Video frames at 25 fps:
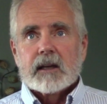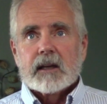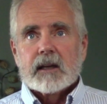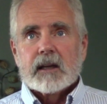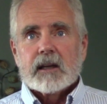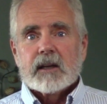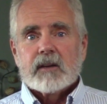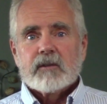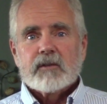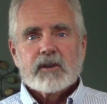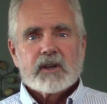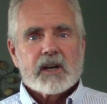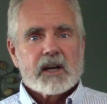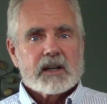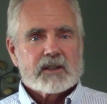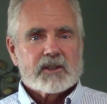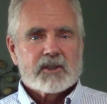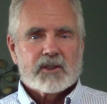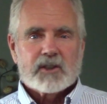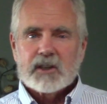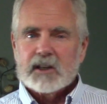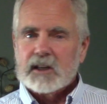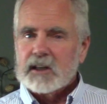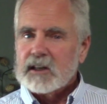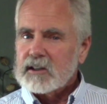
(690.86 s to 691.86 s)
If you got
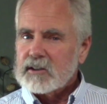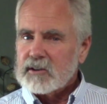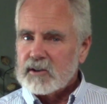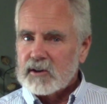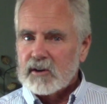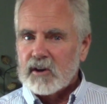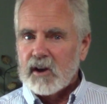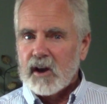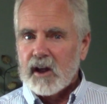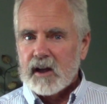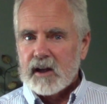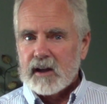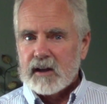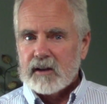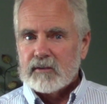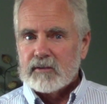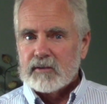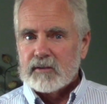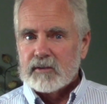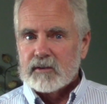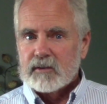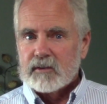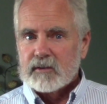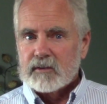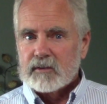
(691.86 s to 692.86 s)
sin in your
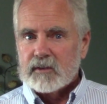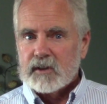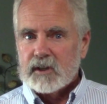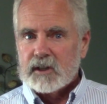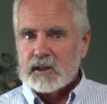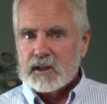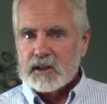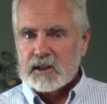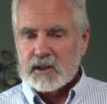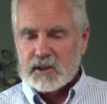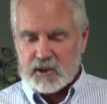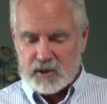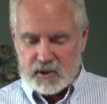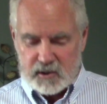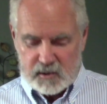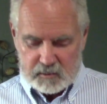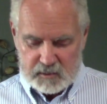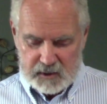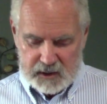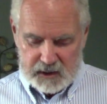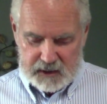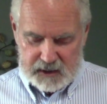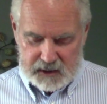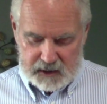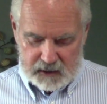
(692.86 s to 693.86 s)
life that needs to
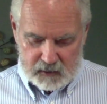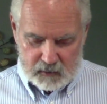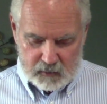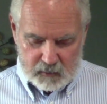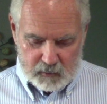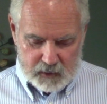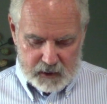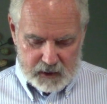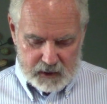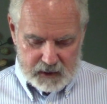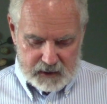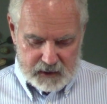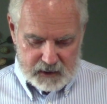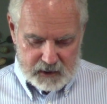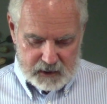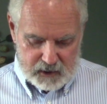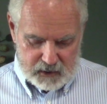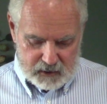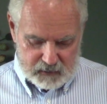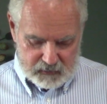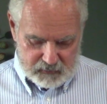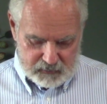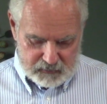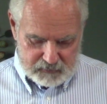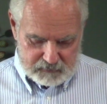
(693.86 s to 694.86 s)
be dealt with, that
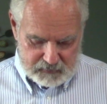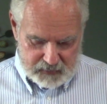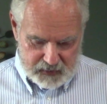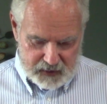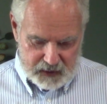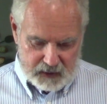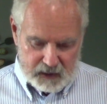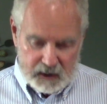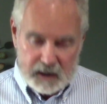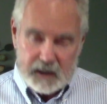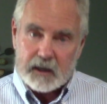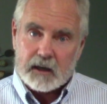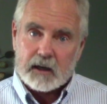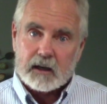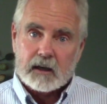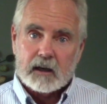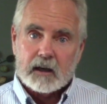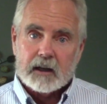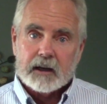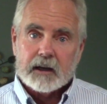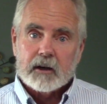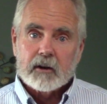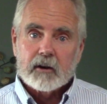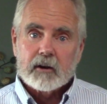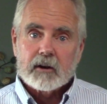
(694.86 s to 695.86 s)
you've been
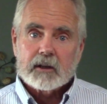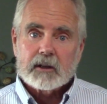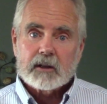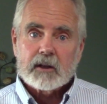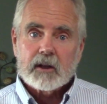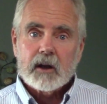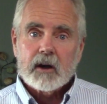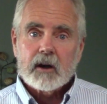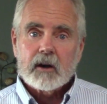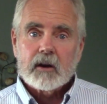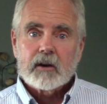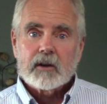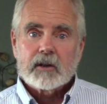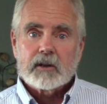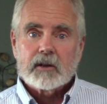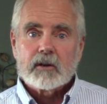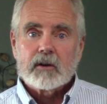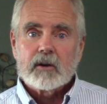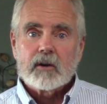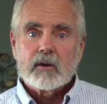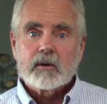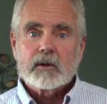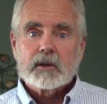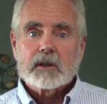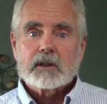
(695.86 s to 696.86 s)
lingering there and you
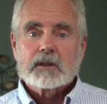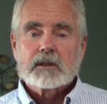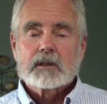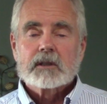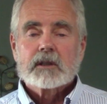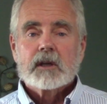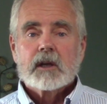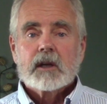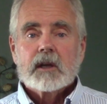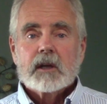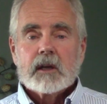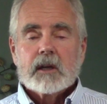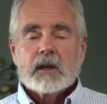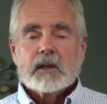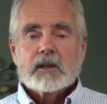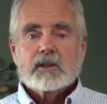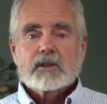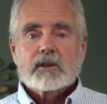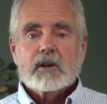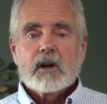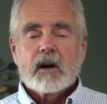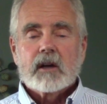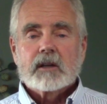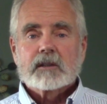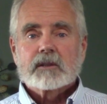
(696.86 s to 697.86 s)
know it's
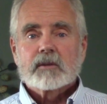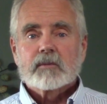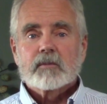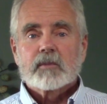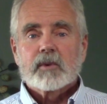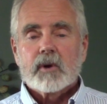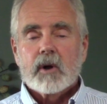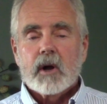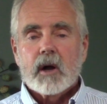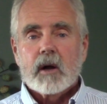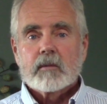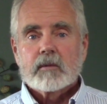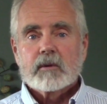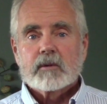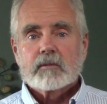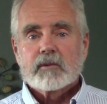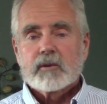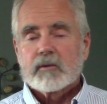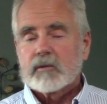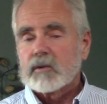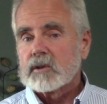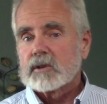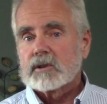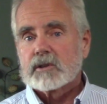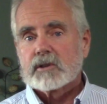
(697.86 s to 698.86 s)
causing problems,
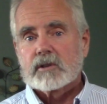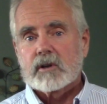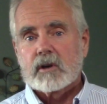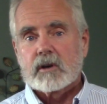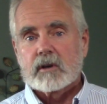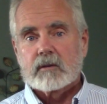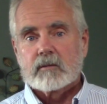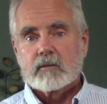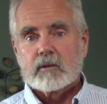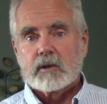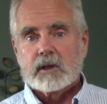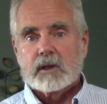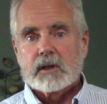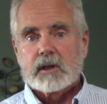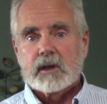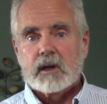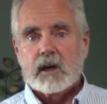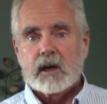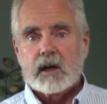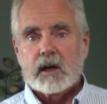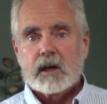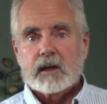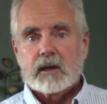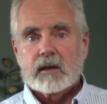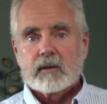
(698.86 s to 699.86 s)
1 John
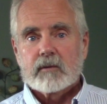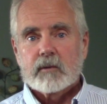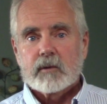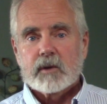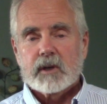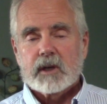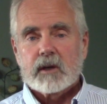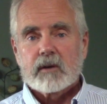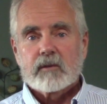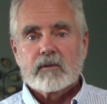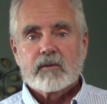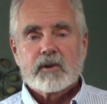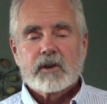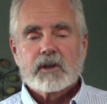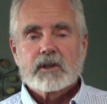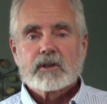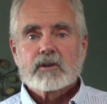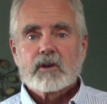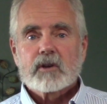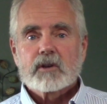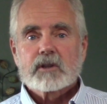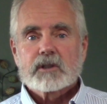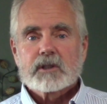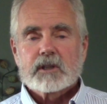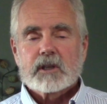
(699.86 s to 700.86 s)
1:9, if we confess
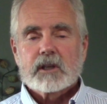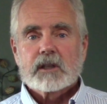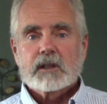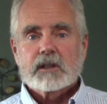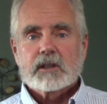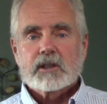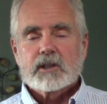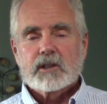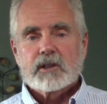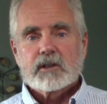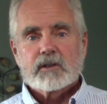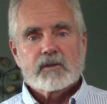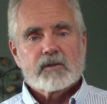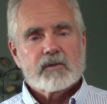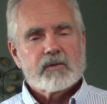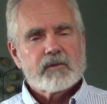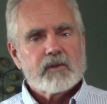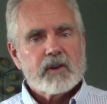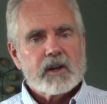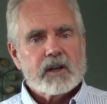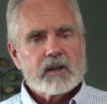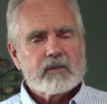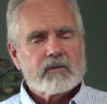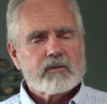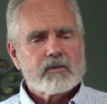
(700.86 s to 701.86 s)
our sins, he is
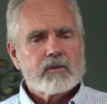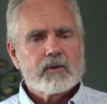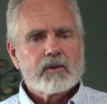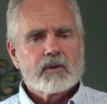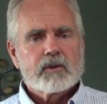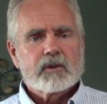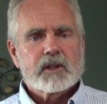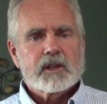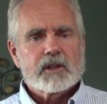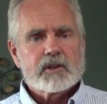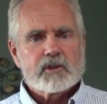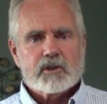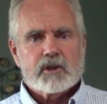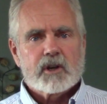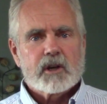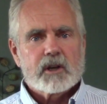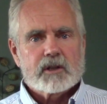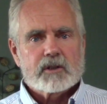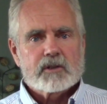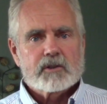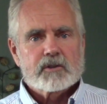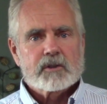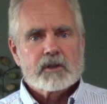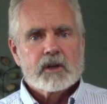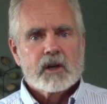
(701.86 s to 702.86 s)
faithful and
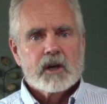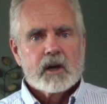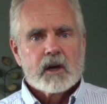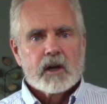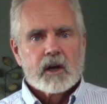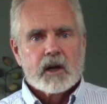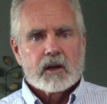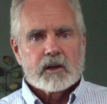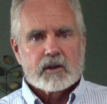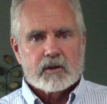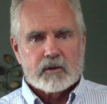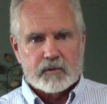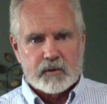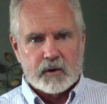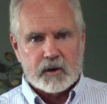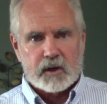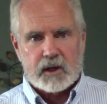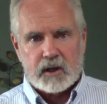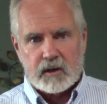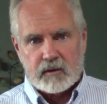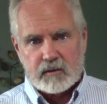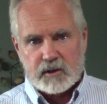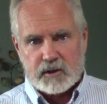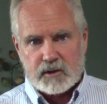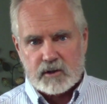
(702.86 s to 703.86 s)
just to
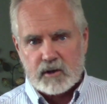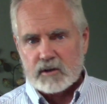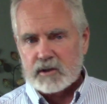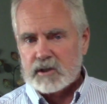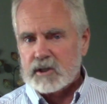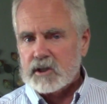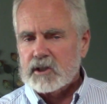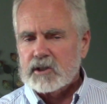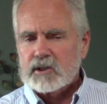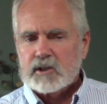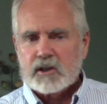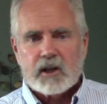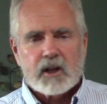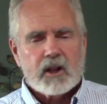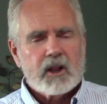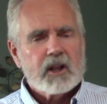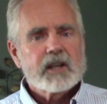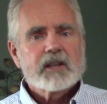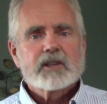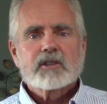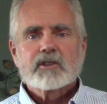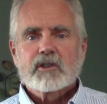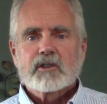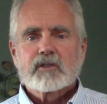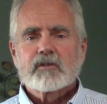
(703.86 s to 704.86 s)
forgive us our sins and
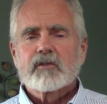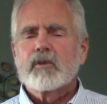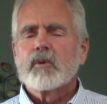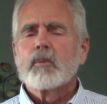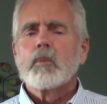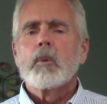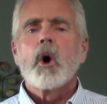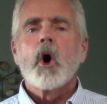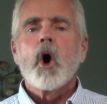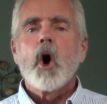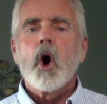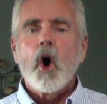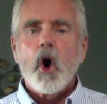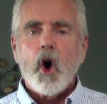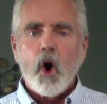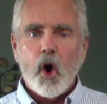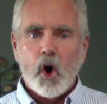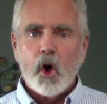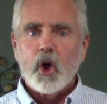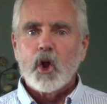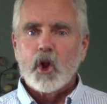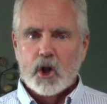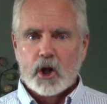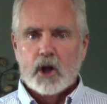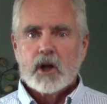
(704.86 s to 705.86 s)
cleanse us from all